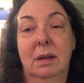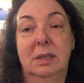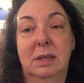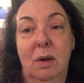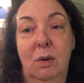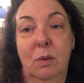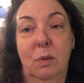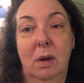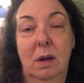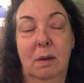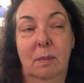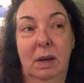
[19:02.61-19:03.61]
So,
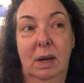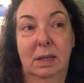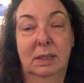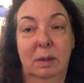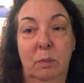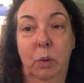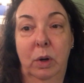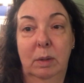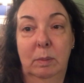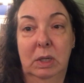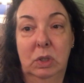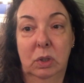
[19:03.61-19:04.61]
um, and at some point
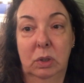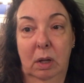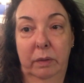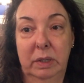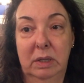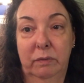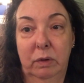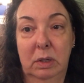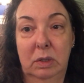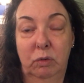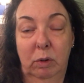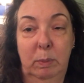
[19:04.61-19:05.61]
I'm going to turn all the
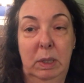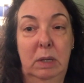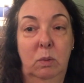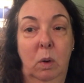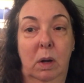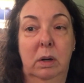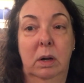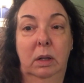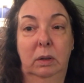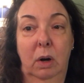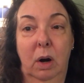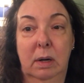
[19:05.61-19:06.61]
different drippy
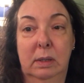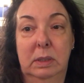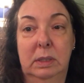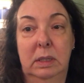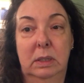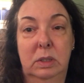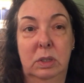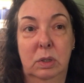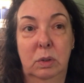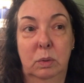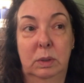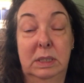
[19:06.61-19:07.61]
watercolor hearts
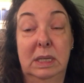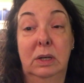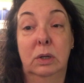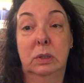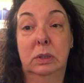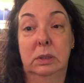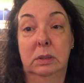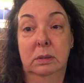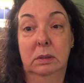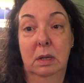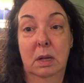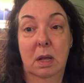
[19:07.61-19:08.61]
into stickers.
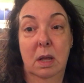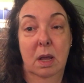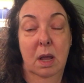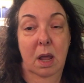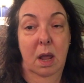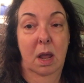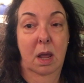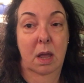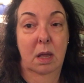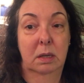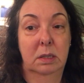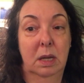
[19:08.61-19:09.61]

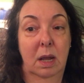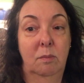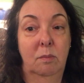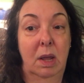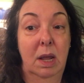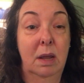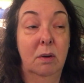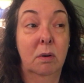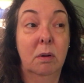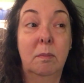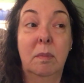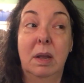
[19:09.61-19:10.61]
And I may
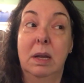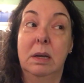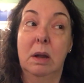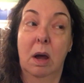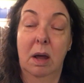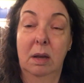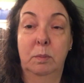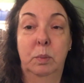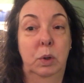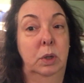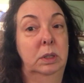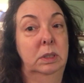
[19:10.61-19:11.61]
or may not
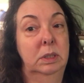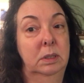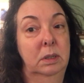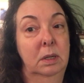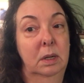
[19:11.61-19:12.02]
put